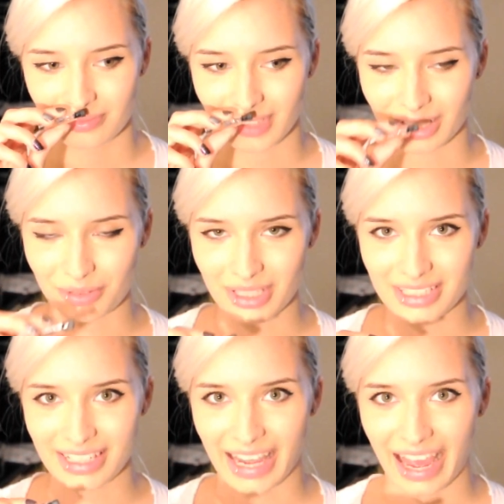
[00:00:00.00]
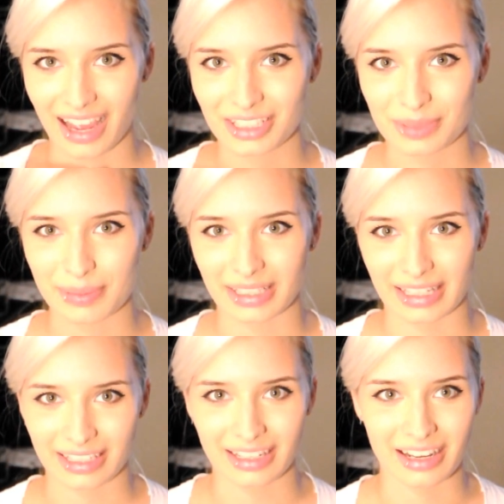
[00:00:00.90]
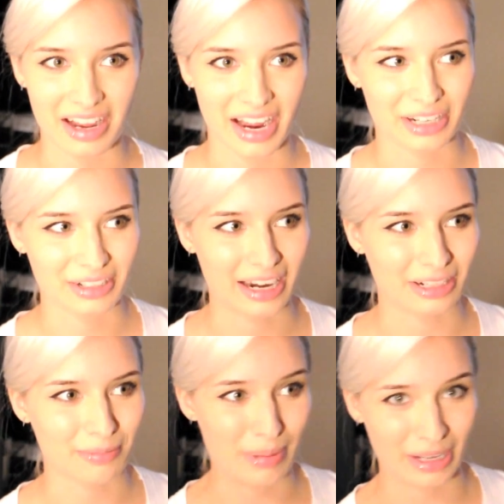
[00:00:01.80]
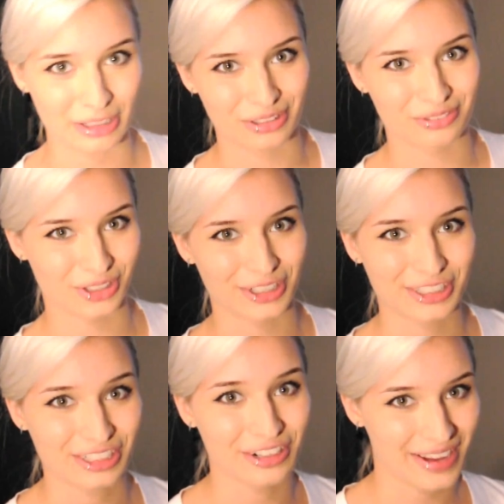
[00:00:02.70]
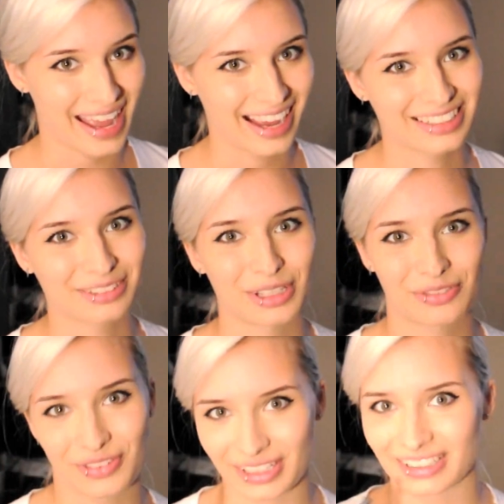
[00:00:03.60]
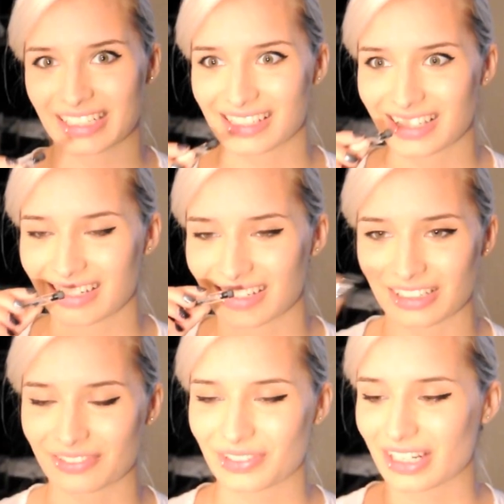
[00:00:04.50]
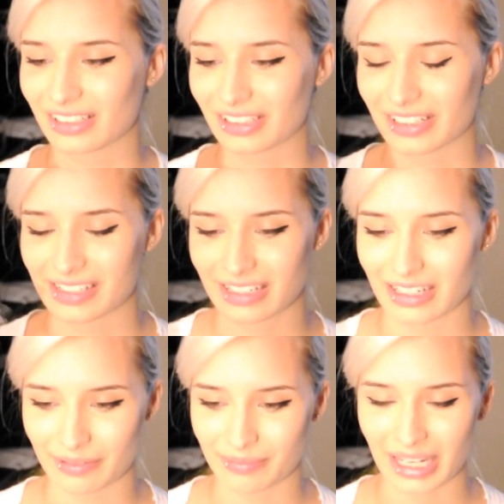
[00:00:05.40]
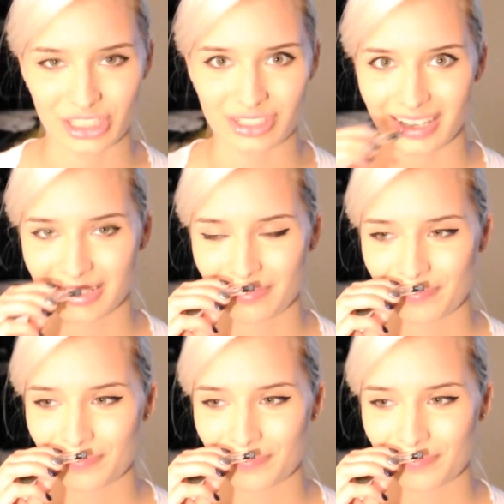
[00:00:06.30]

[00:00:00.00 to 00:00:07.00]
I don't want to say Axe, but like a higher end, better version of Axe with vanilla incense or vanilla extract.